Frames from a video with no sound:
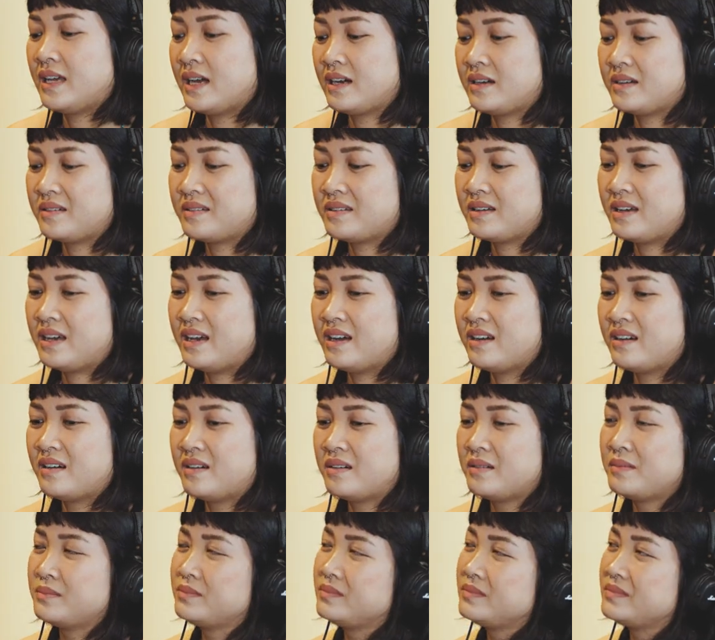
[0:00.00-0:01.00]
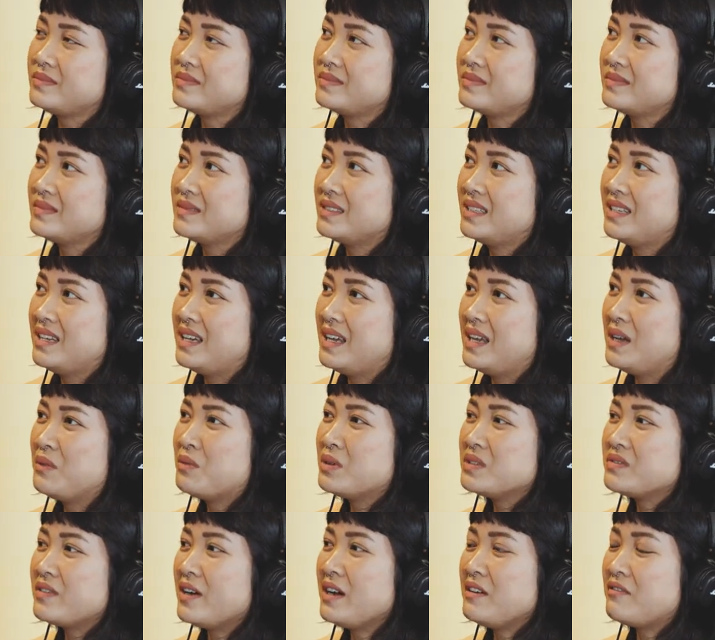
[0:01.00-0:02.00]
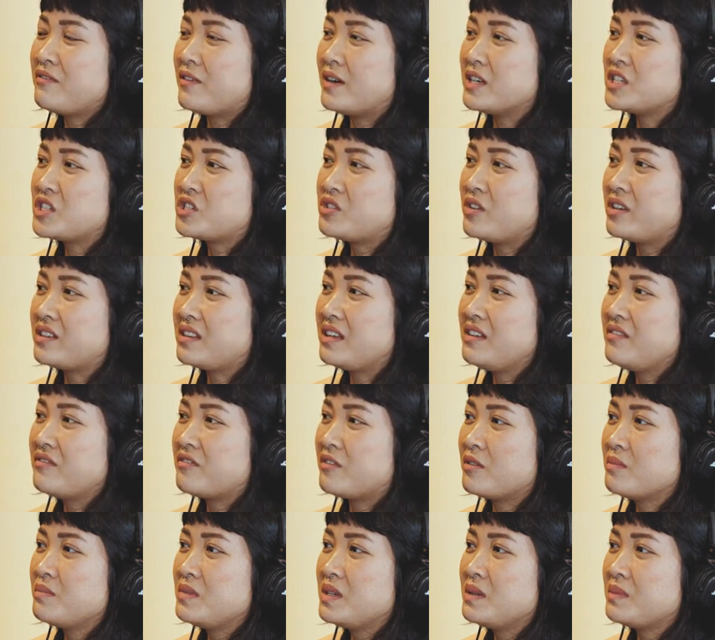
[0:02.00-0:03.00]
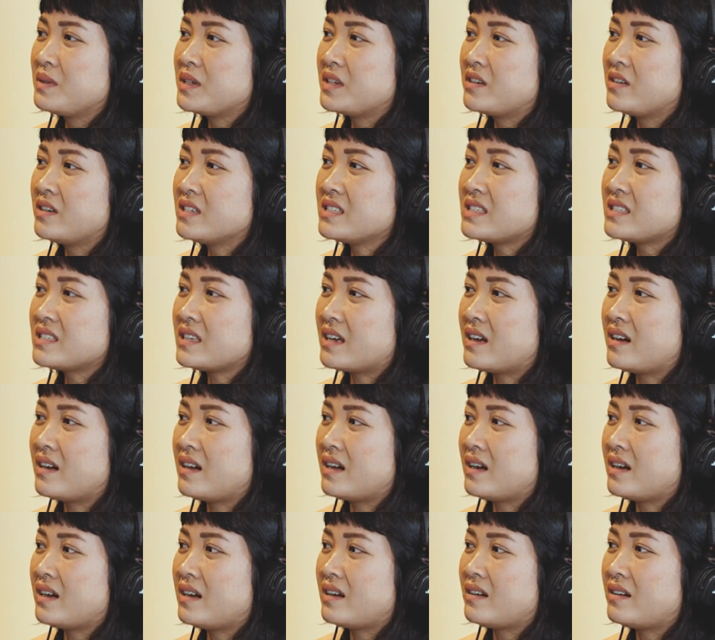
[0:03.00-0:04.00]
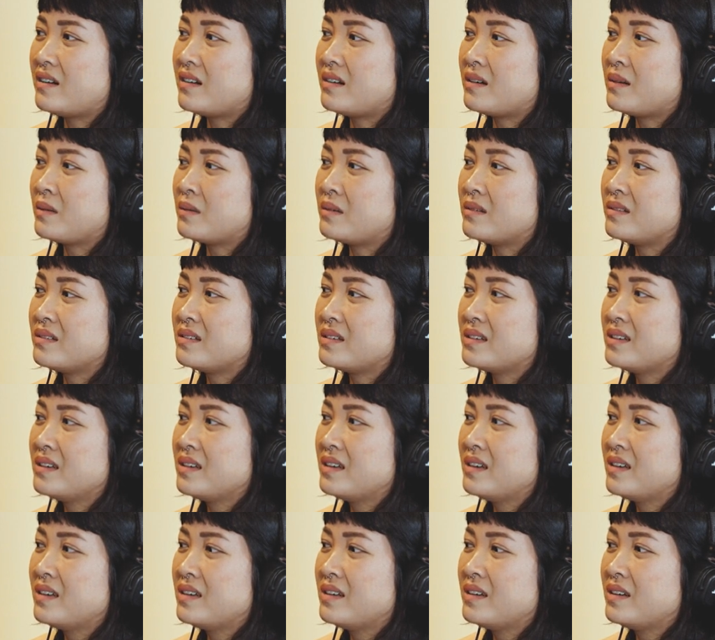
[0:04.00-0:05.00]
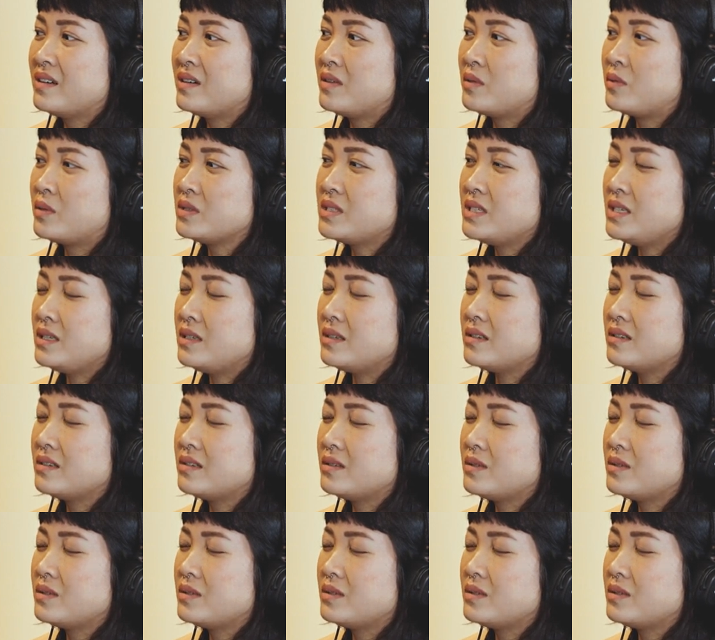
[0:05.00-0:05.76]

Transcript: yeah. Um, it was very frustrating for me because. Uh, Was it?